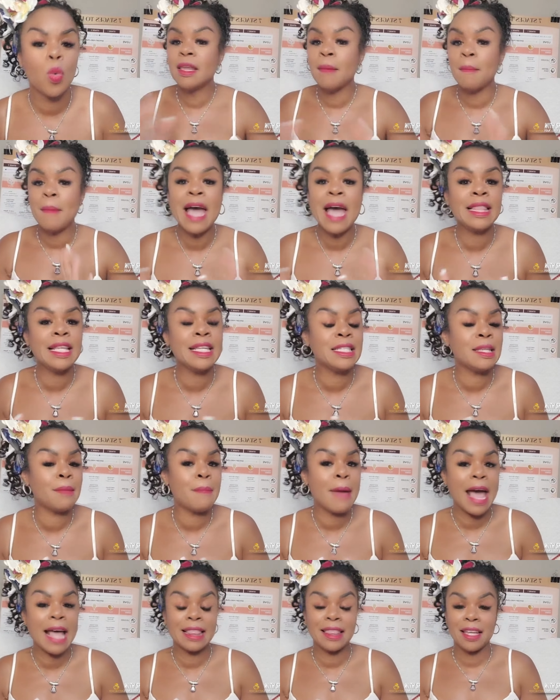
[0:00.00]
The math isn't
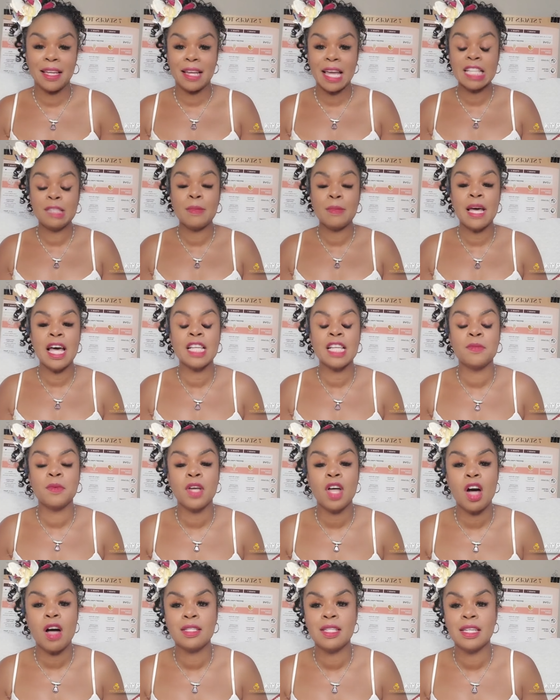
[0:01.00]
mathing. As my husband
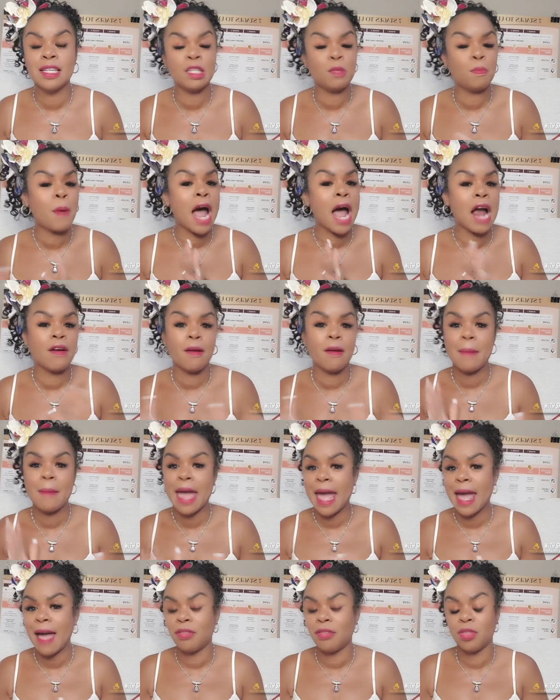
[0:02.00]
calls it, it's pirate
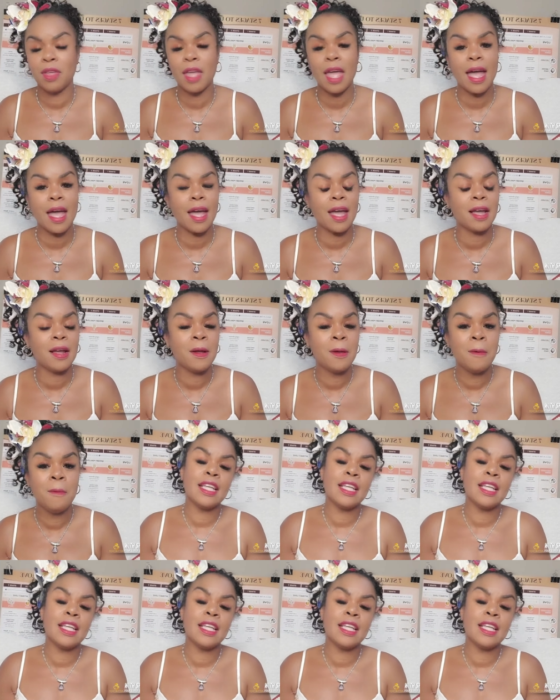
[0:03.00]
math, okay?